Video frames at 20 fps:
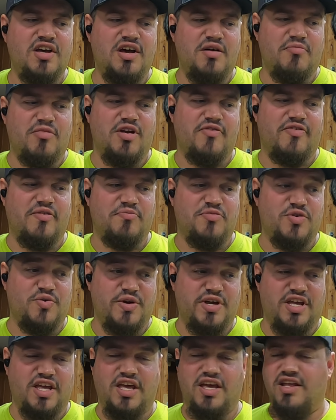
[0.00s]
But if I'm
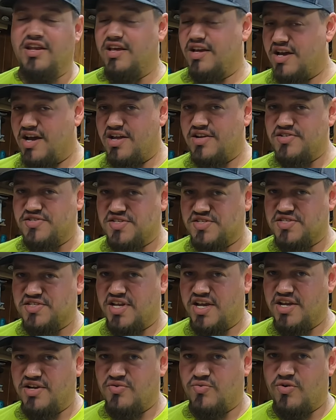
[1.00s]
doing any kind of
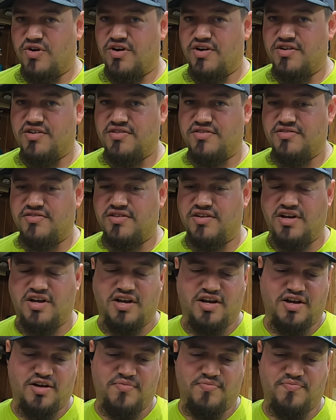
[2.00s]
sustained work,
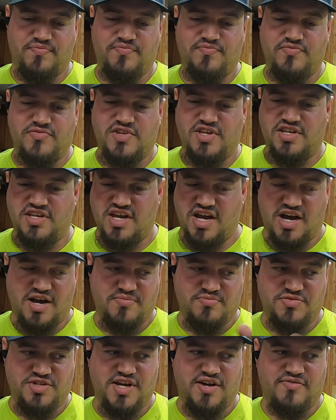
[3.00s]
yeah,
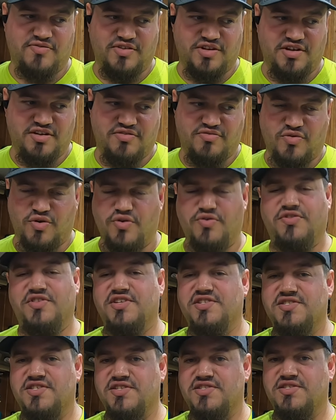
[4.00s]
I'm definitely throwing
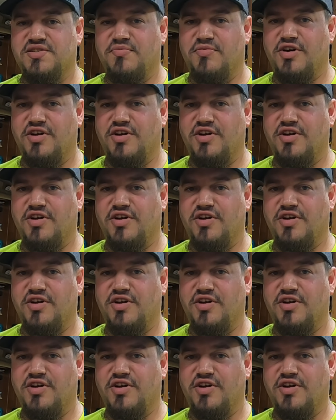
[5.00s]
this system